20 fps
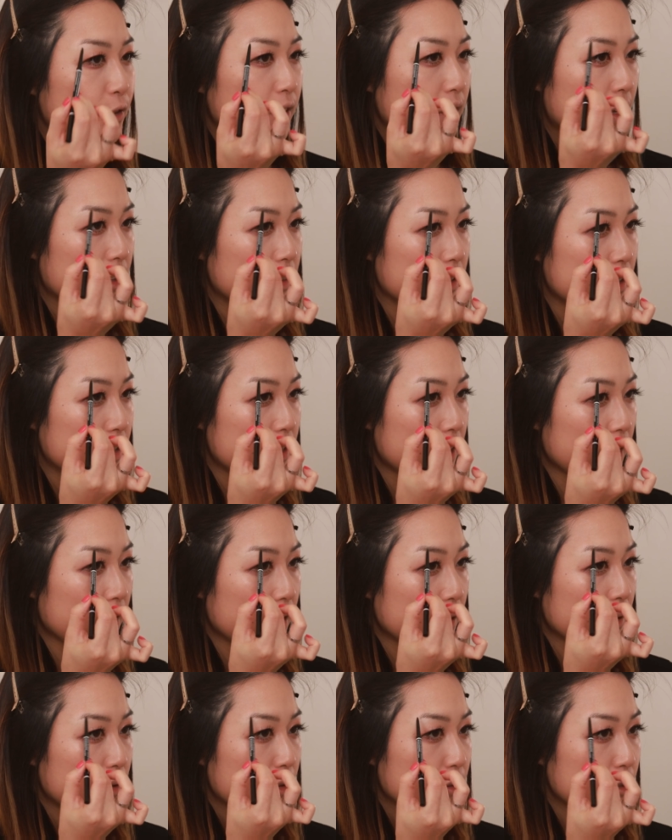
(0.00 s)
fill out the
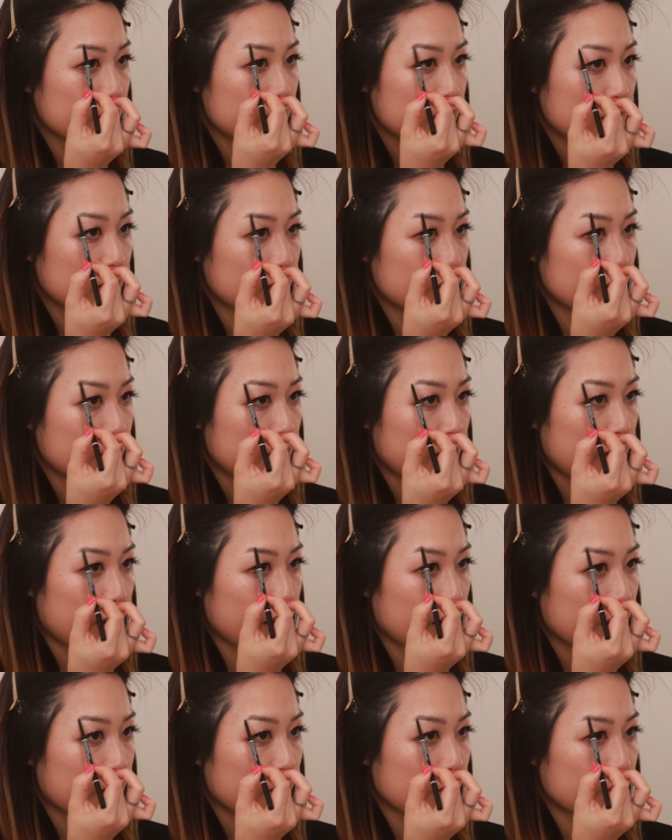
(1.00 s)
tail just in little
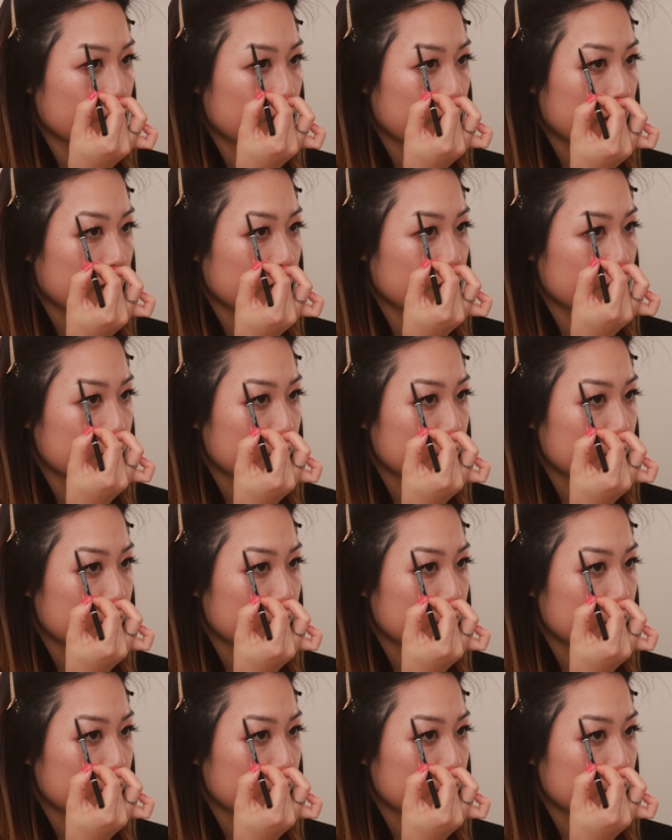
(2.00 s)
hair-like